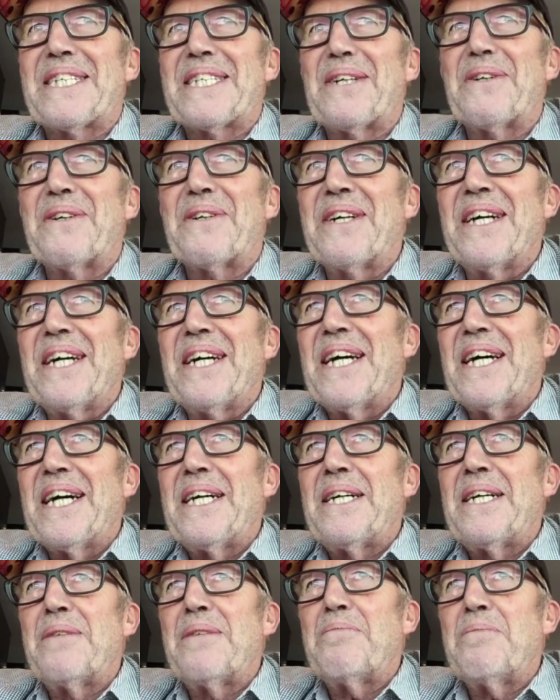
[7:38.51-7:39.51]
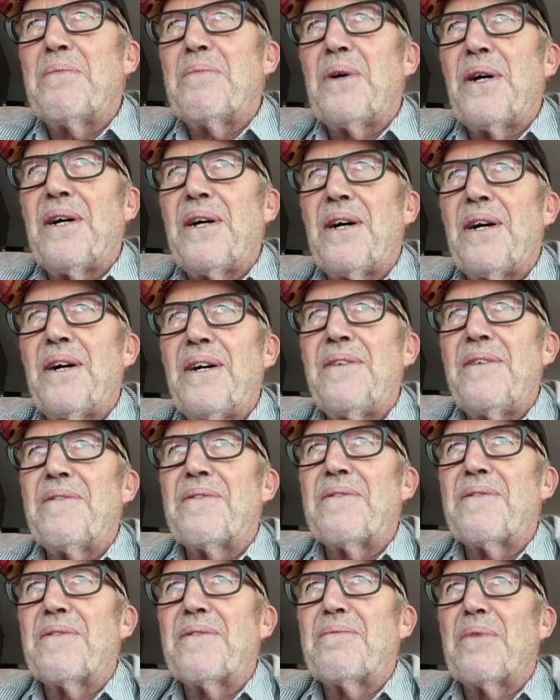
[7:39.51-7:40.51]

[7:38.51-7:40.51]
So I've